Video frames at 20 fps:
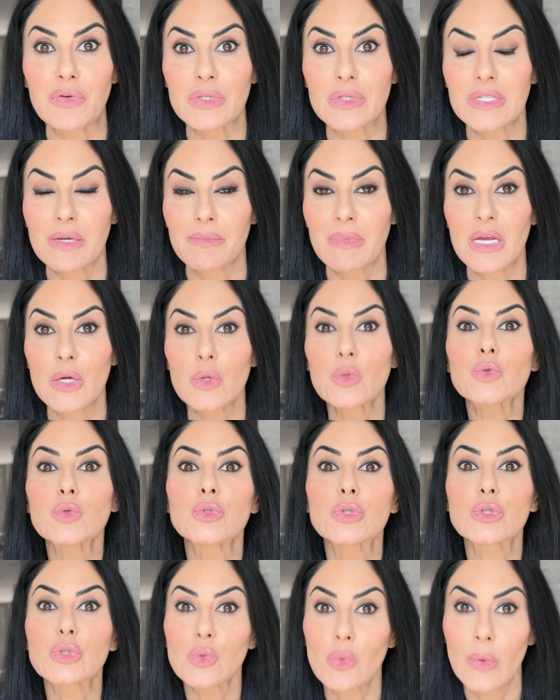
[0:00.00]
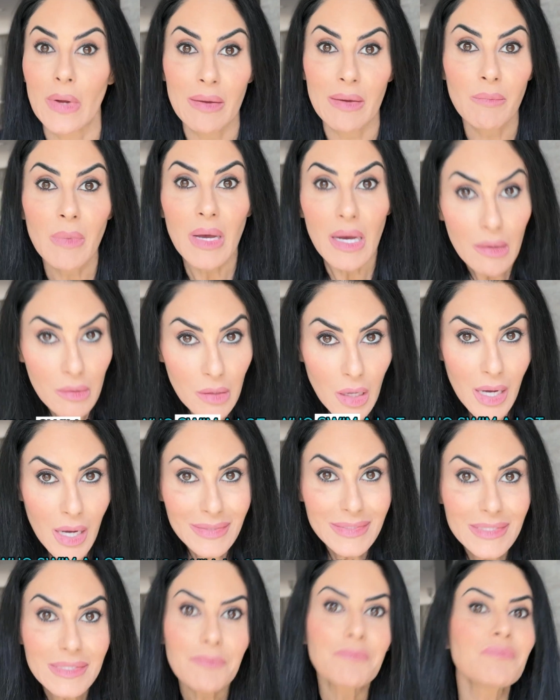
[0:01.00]
if you're somebody who swim a
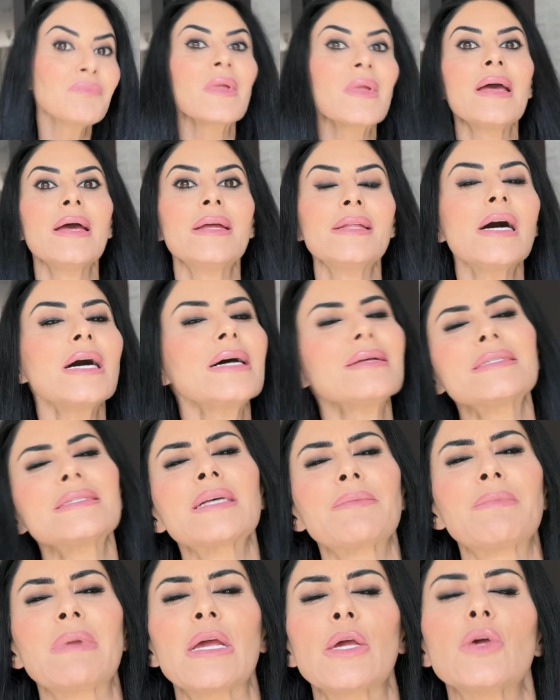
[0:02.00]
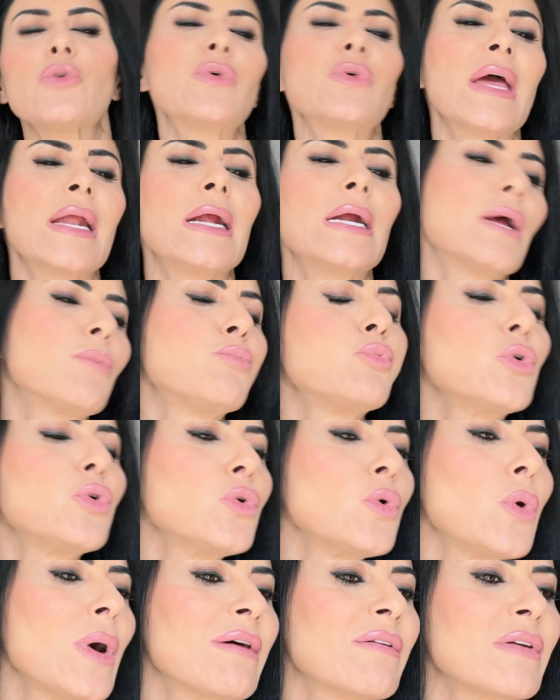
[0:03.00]
lot, not somebody you get in a
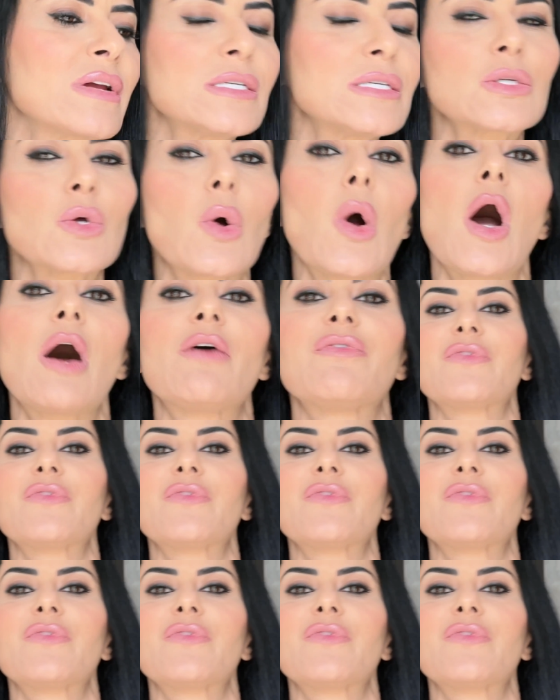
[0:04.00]
pool every so